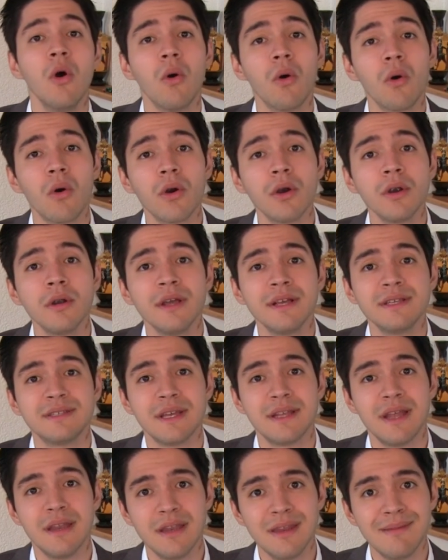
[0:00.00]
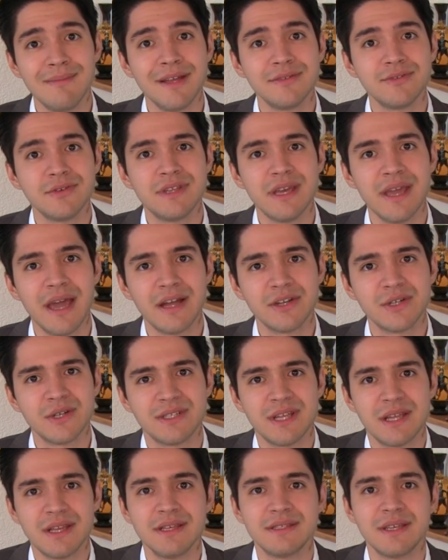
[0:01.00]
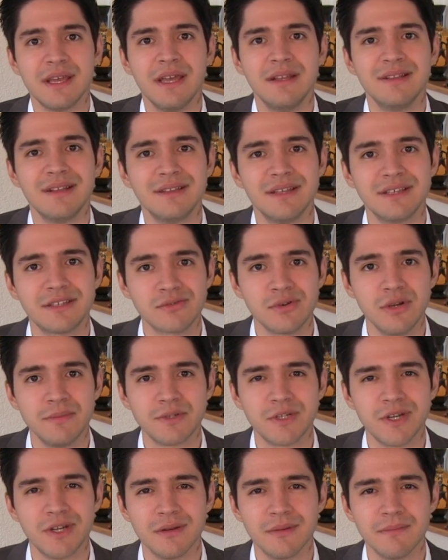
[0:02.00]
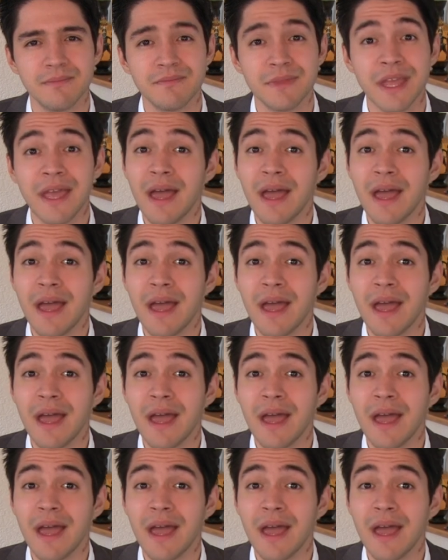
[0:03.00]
or send an email to the address that is in the description.